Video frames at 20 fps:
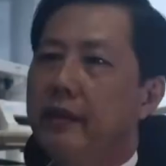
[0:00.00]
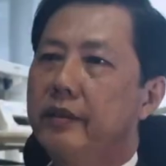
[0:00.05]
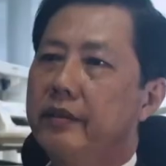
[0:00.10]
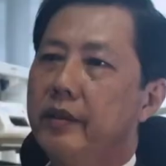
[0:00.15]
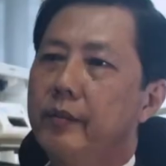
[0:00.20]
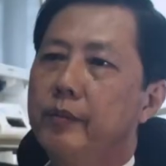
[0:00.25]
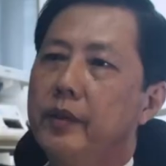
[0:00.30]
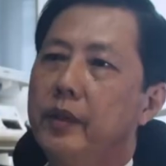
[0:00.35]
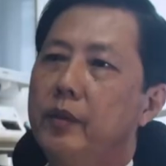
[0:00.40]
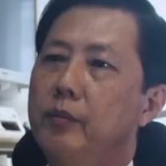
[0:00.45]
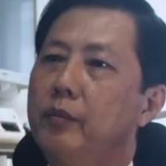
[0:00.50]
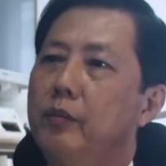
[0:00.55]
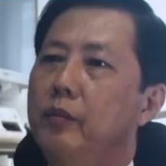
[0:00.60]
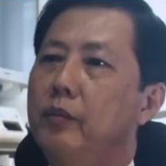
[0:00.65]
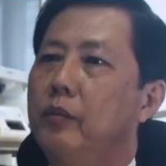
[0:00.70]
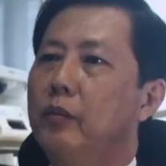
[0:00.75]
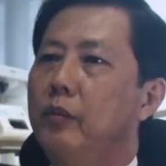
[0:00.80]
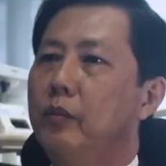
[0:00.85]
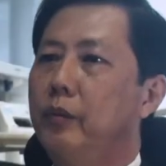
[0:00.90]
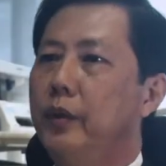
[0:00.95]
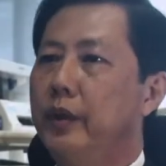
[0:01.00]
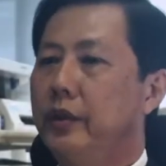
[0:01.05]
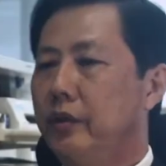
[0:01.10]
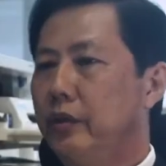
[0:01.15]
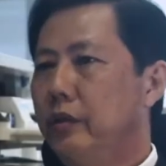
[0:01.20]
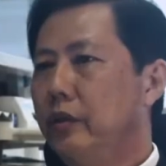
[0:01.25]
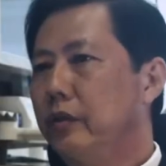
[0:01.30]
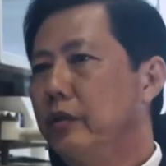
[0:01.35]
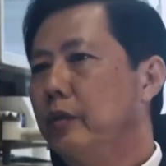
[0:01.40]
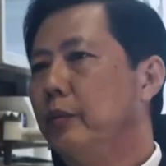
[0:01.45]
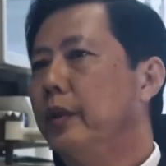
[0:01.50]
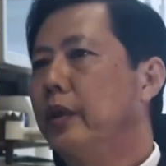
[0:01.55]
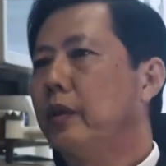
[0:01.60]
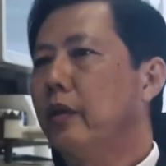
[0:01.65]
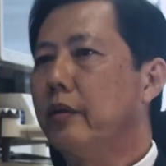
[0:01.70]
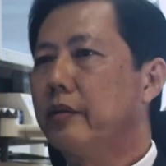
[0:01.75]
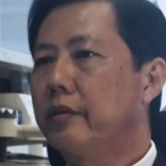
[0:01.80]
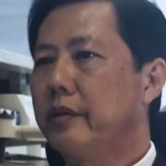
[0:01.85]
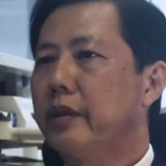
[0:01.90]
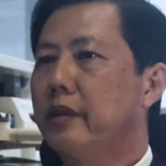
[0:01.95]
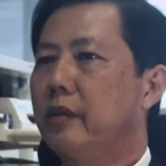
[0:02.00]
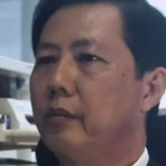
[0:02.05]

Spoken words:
symptom which you should be concerned